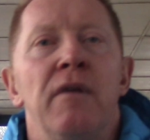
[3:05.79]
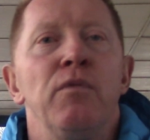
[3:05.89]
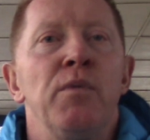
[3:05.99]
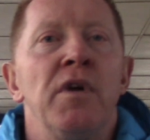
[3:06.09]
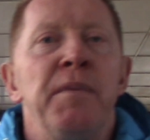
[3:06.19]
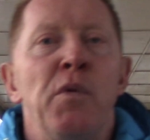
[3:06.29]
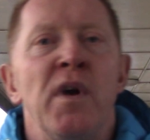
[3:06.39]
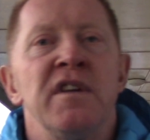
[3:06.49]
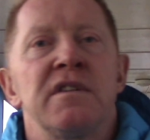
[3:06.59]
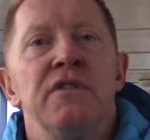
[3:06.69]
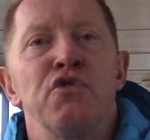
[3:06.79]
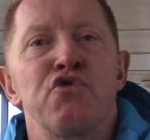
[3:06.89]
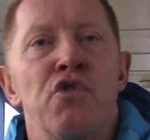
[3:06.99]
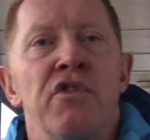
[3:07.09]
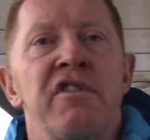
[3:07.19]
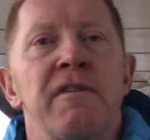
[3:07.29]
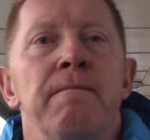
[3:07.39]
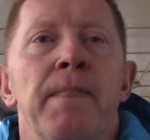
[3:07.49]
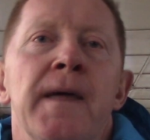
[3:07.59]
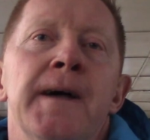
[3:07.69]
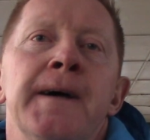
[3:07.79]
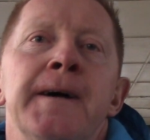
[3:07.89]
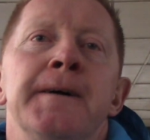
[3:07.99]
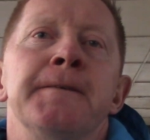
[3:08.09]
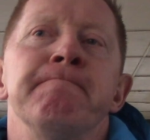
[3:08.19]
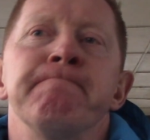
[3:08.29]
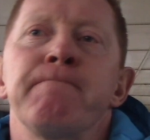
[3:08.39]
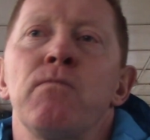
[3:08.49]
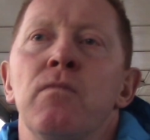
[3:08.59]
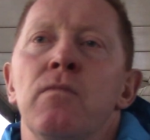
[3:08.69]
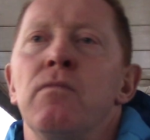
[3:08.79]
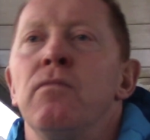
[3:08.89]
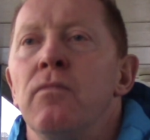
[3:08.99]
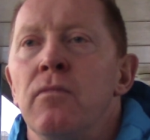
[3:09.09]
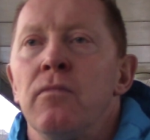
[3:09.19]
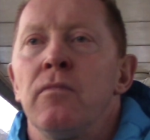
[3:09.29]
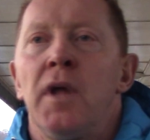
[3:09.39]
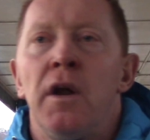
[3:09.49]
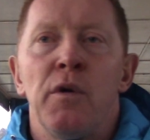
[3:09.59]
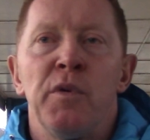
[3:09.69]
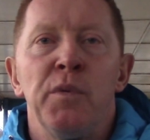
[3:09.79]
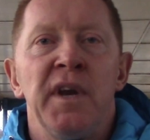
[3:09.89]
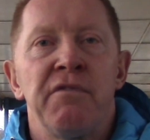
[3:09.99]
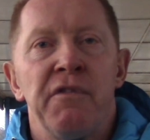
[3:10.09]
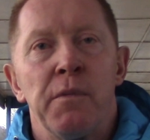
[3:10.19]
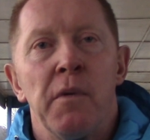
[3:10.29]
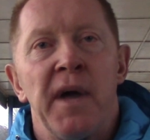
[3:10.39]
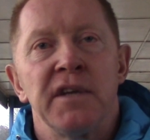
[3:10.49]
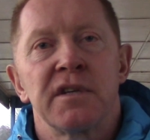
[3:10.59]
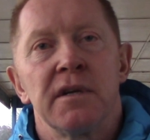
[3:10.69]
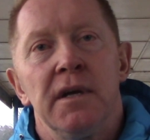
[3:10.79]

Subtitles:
We want to be winners, not drawers. And I want to win every football match.